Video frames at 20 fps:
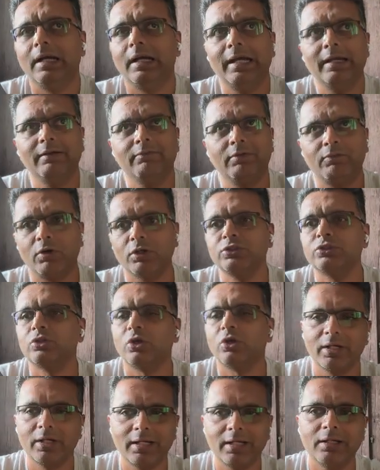I have a
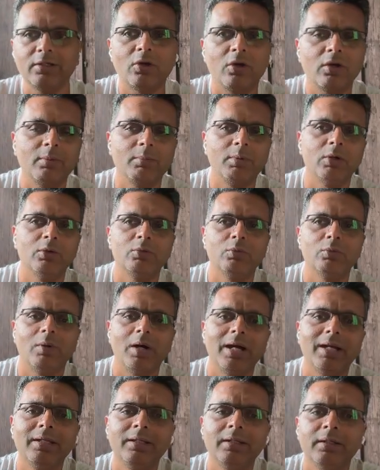watchdog, and I'll talk about
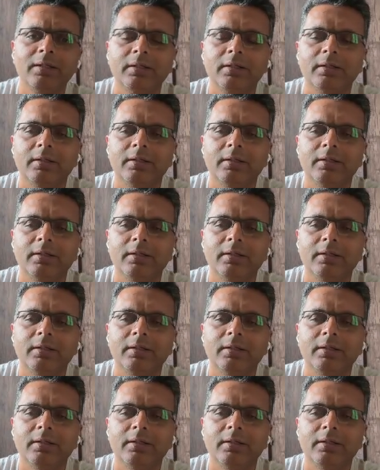why.